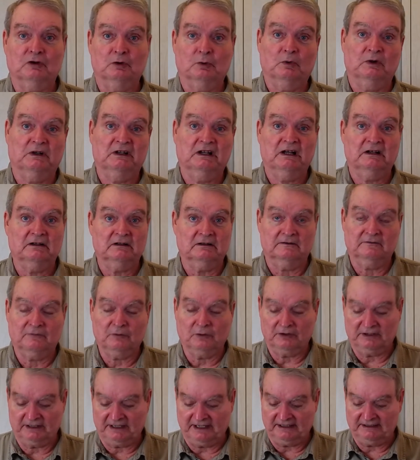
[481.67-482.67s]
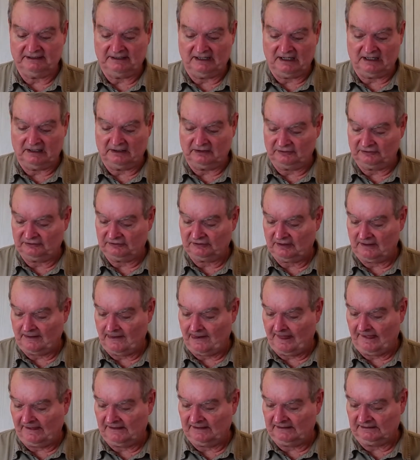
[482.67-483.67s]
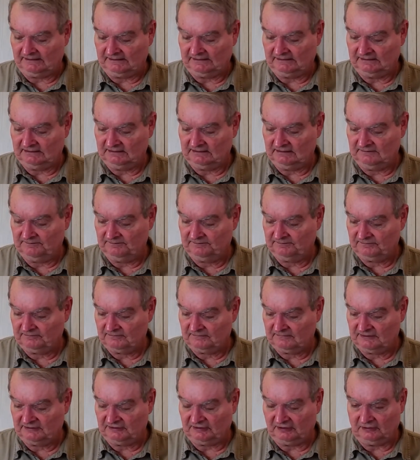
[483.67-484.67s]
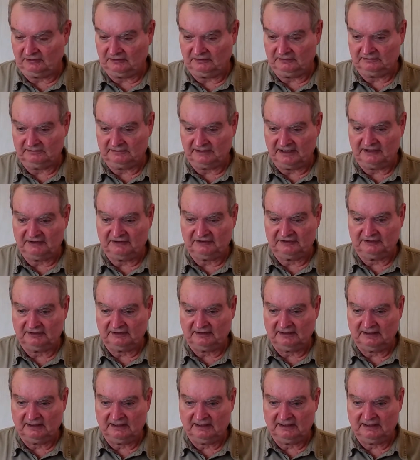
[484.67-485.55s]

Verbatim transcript: $148. So it's